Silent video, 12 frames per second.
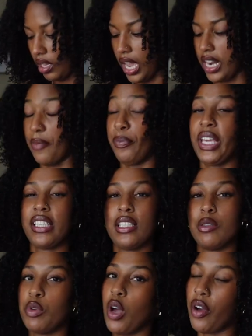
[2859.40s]
And it
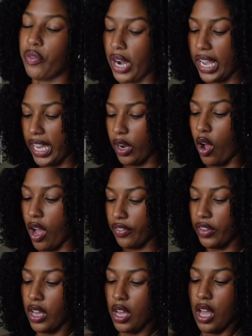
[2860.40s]
pisses me off when I get off
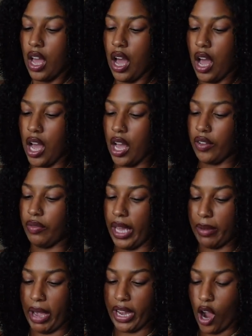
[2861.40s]
of
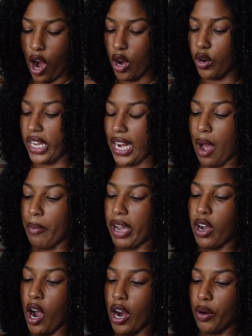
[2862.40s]
like my car or get out of my
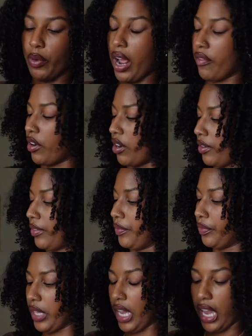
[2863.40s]
car or whatever
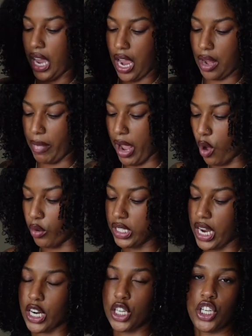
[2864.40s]
and my whole
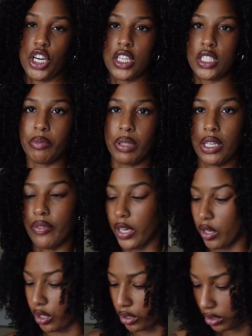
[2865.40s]
entire shirt is completely
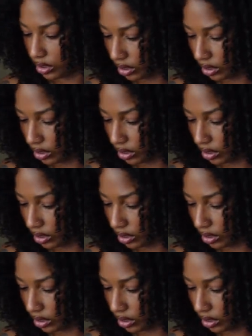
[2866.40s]
wrinkled.